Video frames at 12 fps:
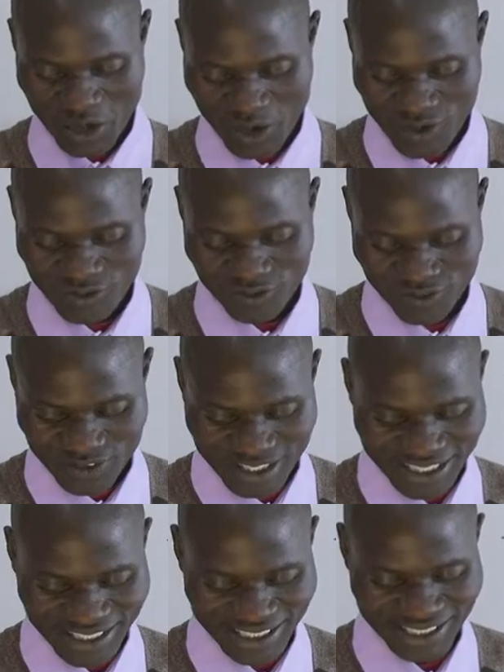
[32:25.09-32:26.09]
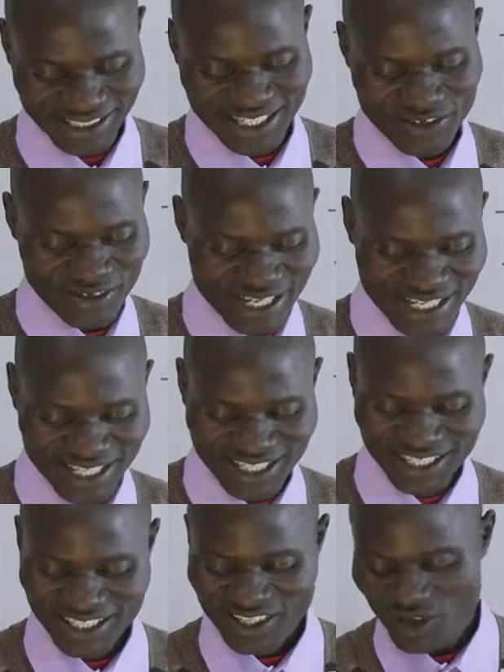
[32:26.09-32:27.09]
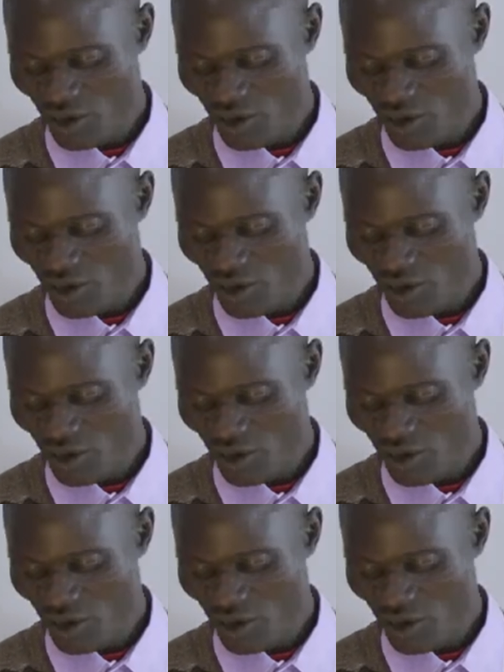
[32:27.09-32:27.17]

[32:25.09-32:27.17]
of the ring